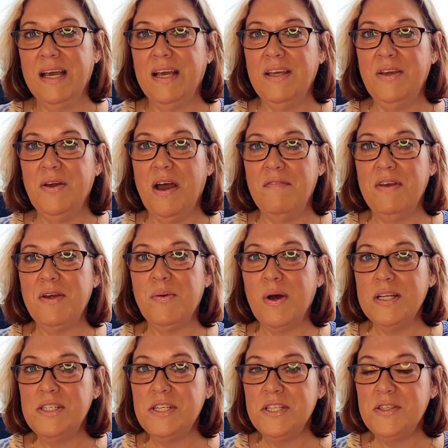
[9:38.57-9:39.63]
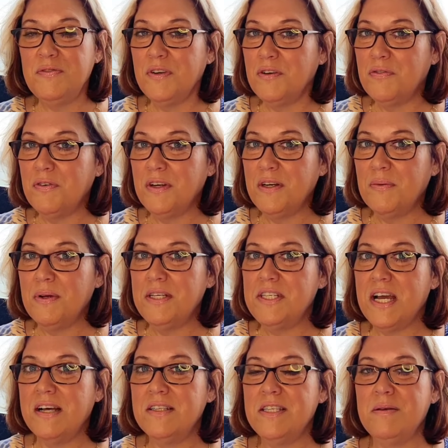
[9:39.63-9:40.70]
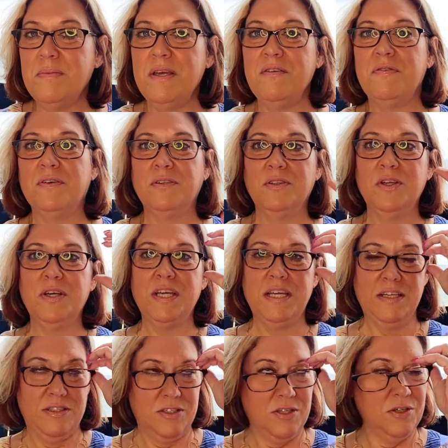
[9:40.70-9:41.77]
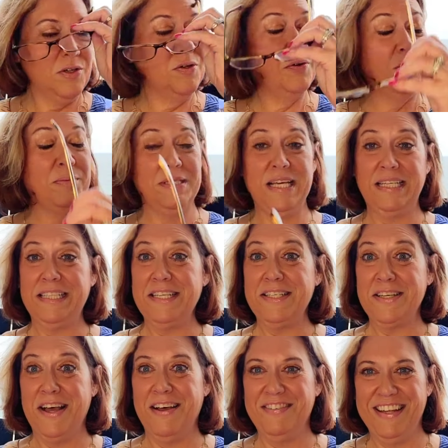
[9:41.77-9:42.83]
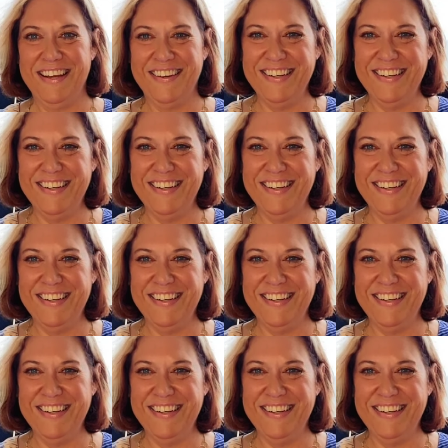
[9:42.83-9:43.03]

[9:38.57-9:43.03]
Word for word: you have any questions, feel free to reach out to me. If you're looking to, let me take these off now.